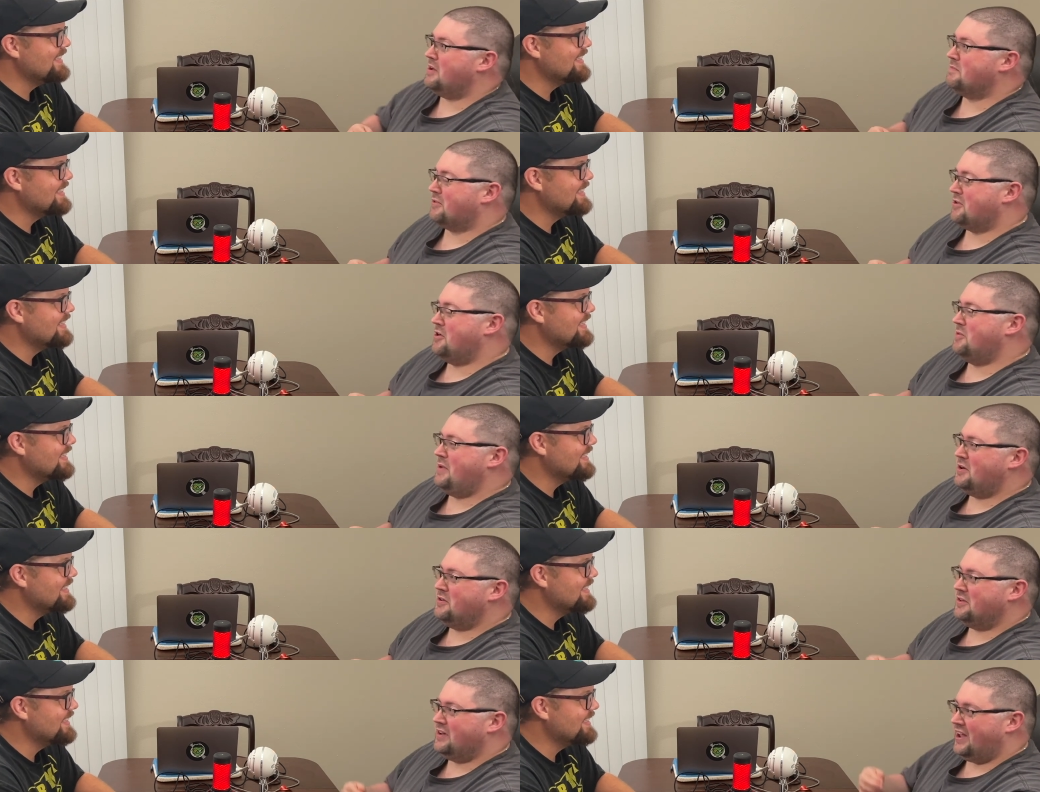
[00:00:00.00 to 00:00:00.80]
Speaker 1: bro
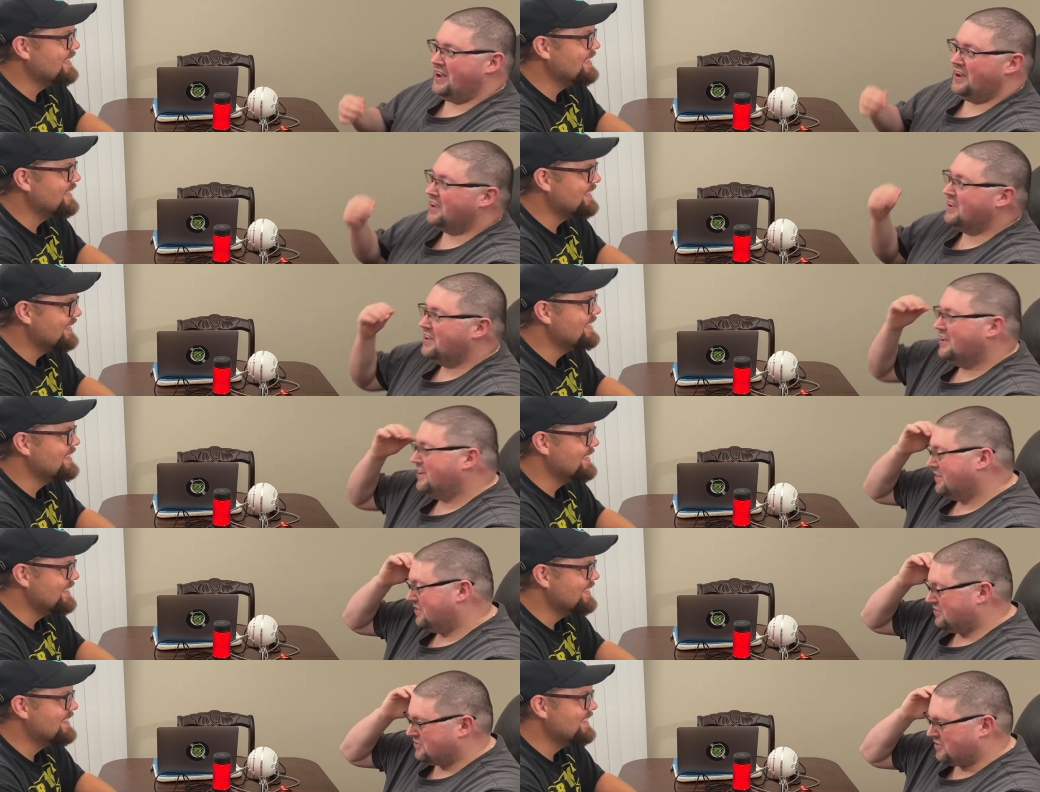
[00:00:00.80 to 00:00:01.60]
mode. Like
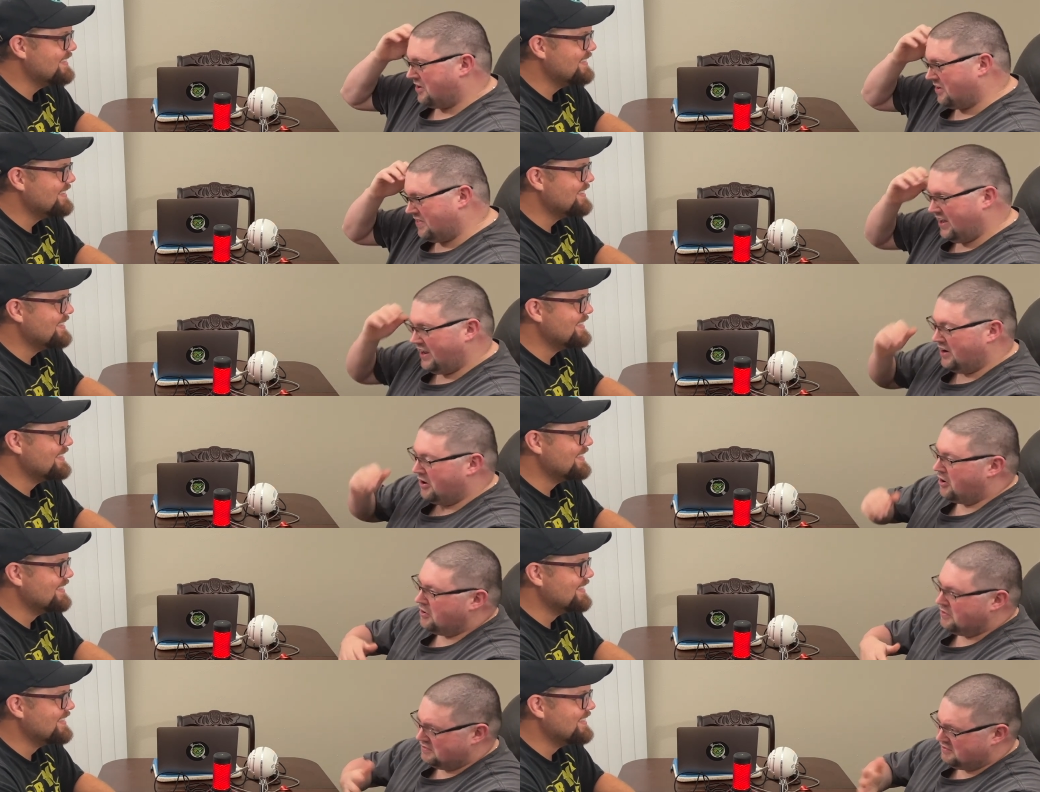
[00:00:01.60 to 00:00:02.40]
start thinking,
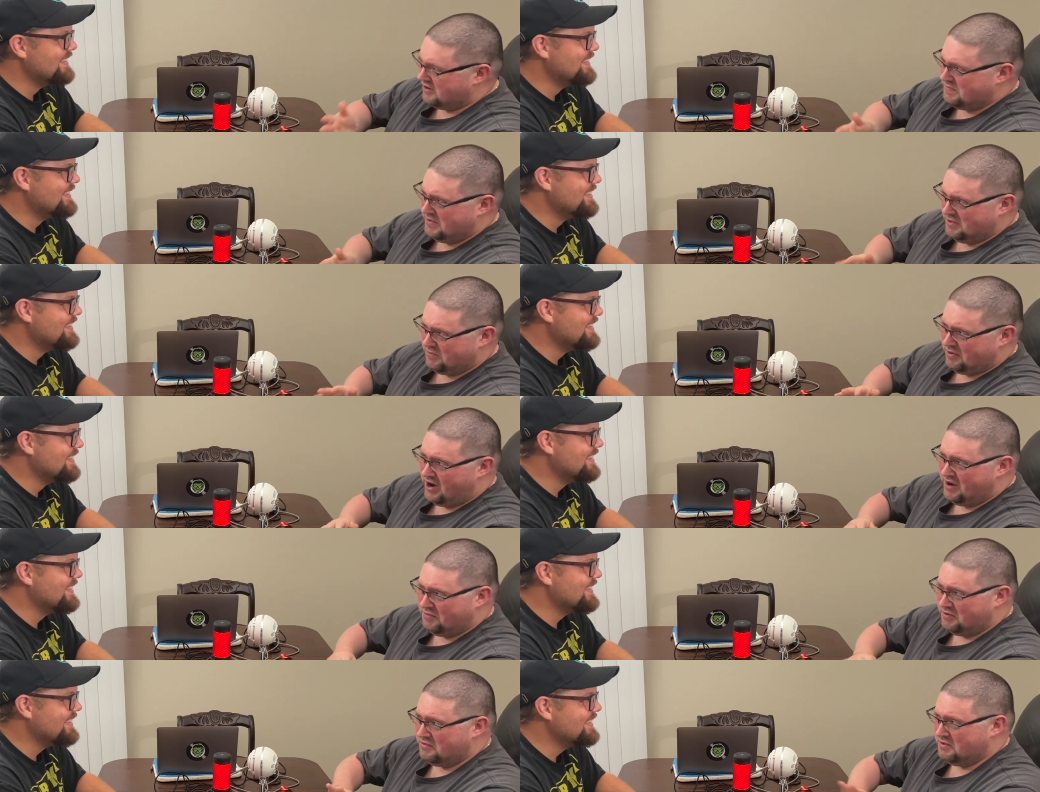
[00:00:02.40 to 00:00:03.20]
oh, this is going to be the
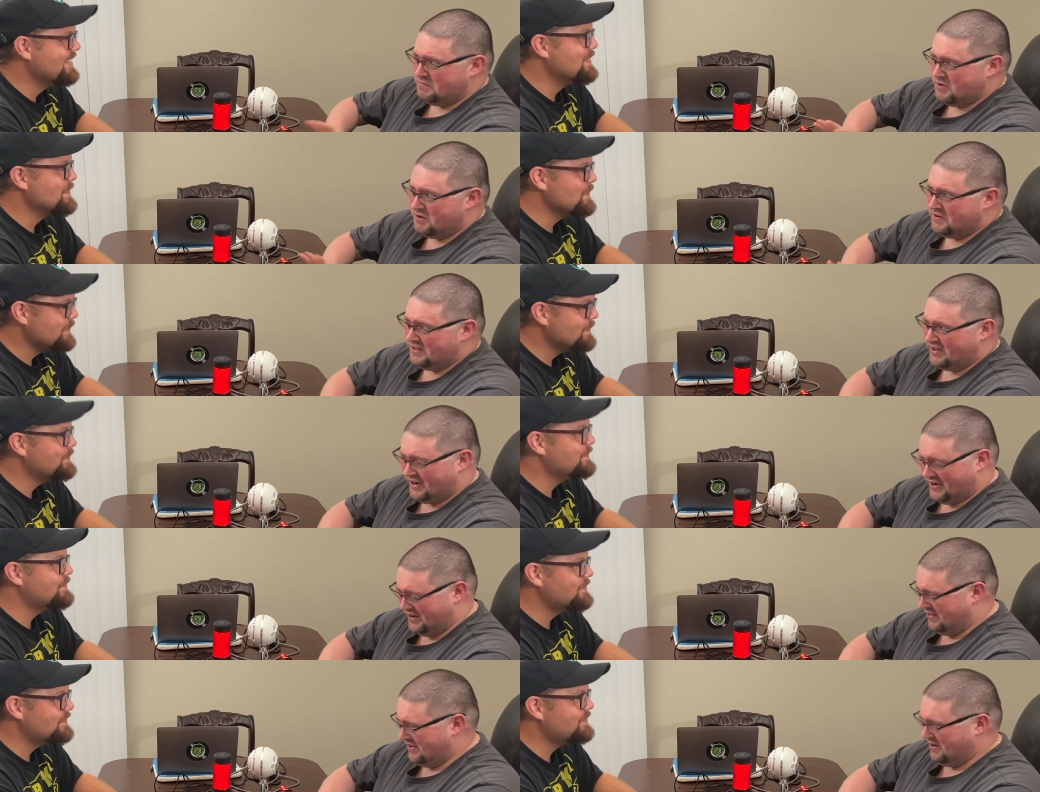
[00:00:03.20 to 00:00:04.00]
rival of the movie, that
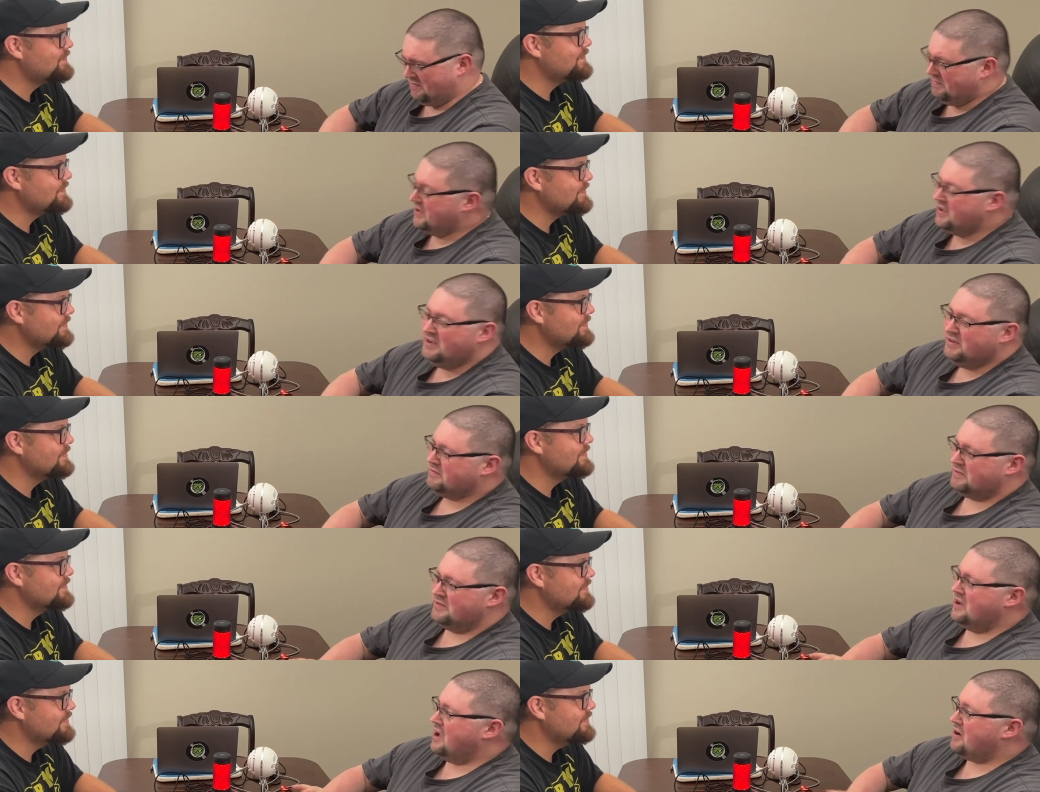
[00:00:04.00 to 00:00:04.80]
kind of thing.
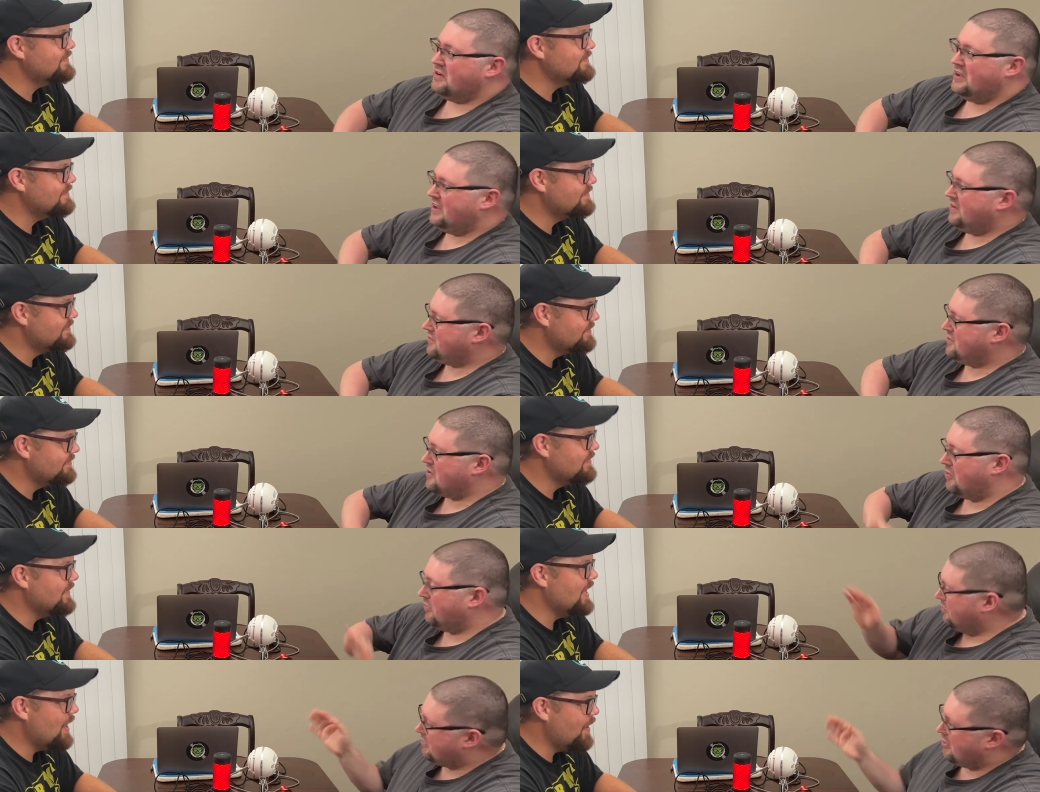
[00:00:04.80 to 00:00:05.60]
No, he's
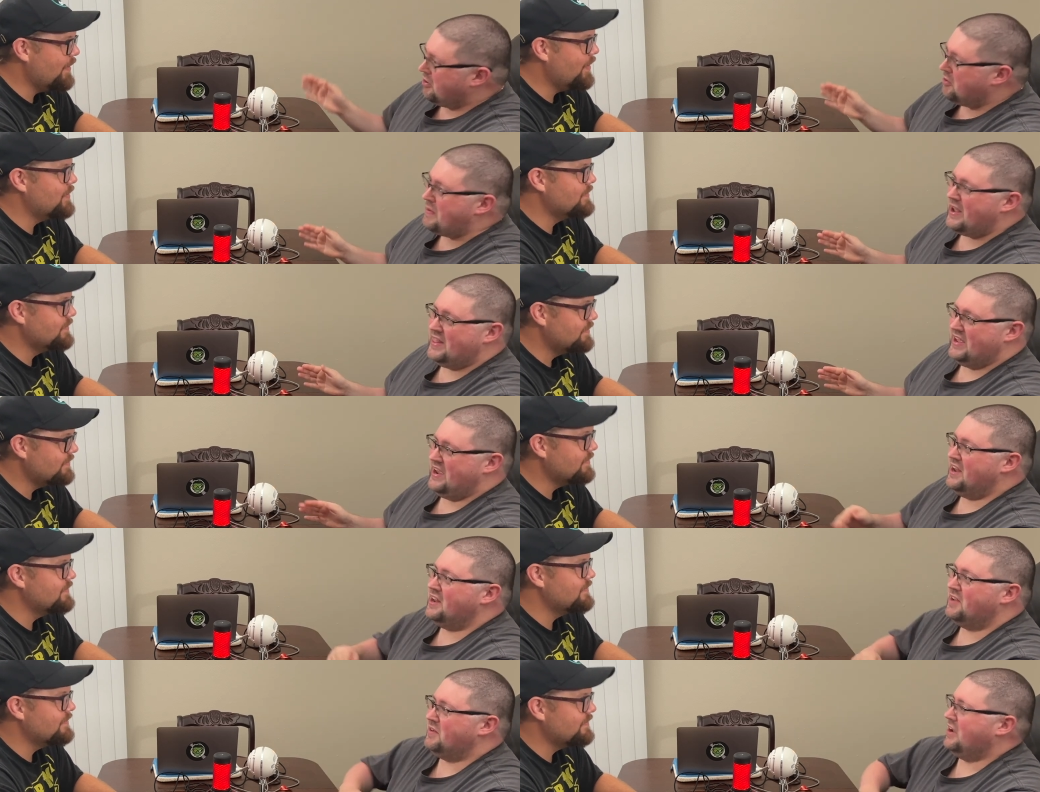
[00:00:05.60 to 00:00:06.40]
total no. bro by the
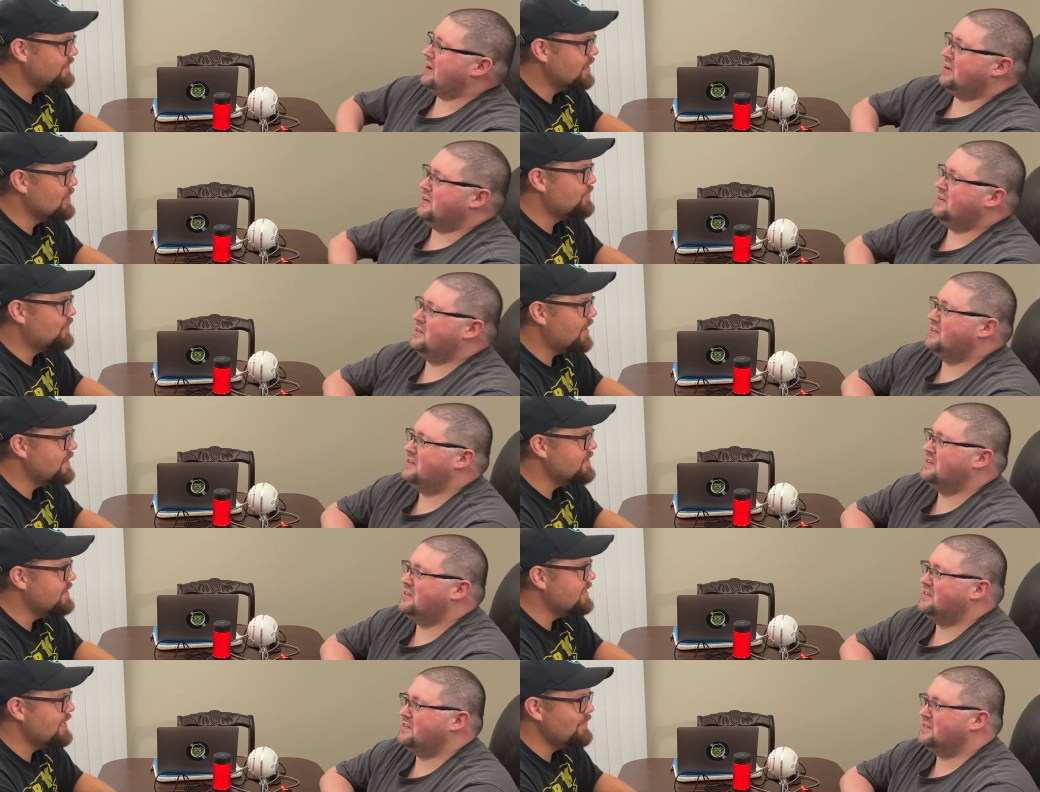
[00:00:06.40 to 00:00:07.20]
Speaker 2: end of it. They're
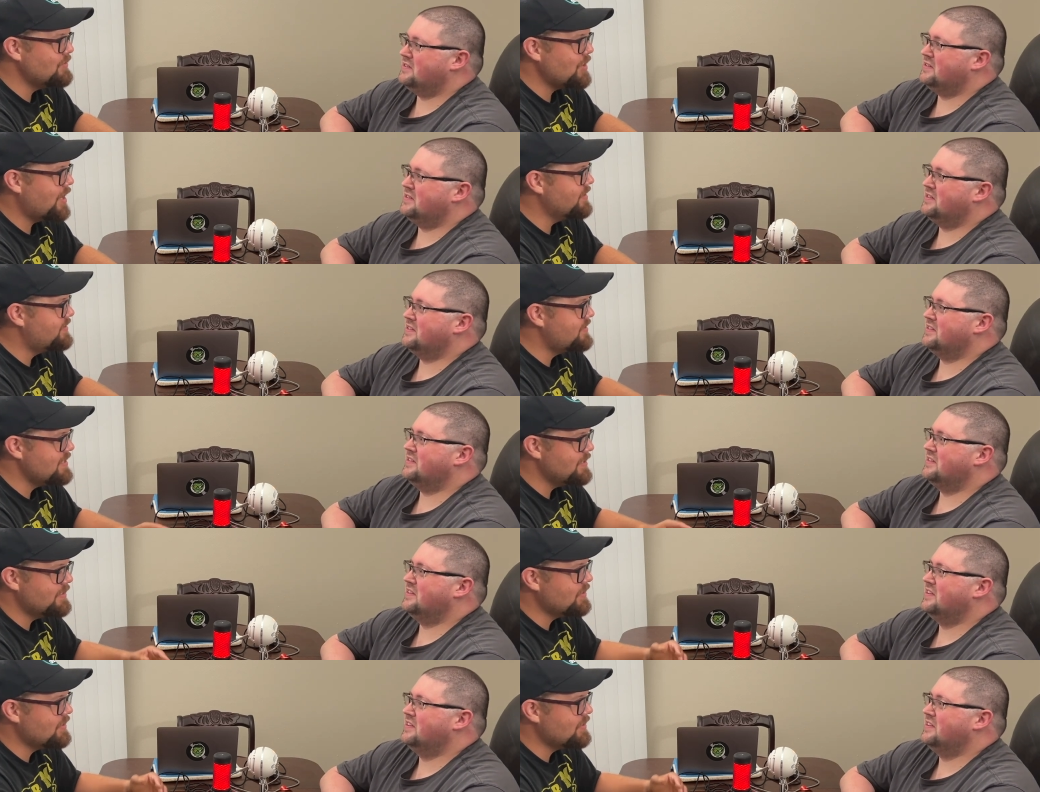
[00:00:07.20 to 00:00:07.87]
friends. He didn't try to steal his